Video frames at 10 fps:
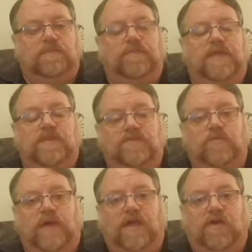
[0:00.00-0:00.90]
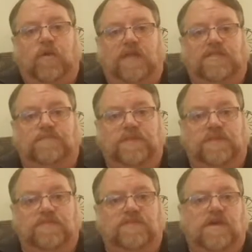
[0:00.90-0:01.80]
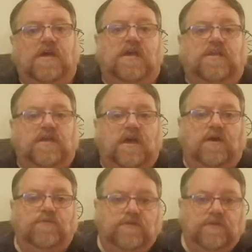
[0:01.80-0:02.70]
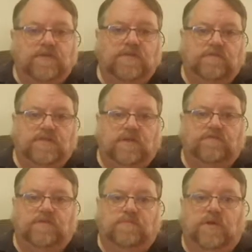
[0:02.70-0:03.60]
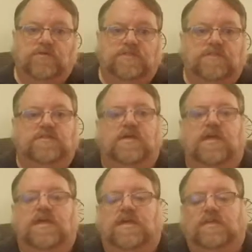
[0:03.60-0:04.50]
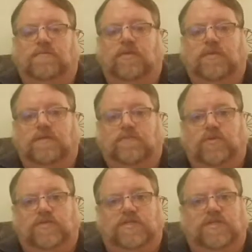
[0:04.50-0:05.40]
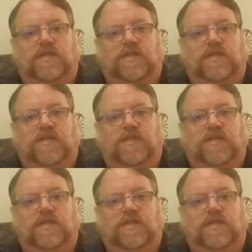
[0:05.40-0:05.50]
In this way, Aquinas believes that God revealed himself to Moses in the burning bush in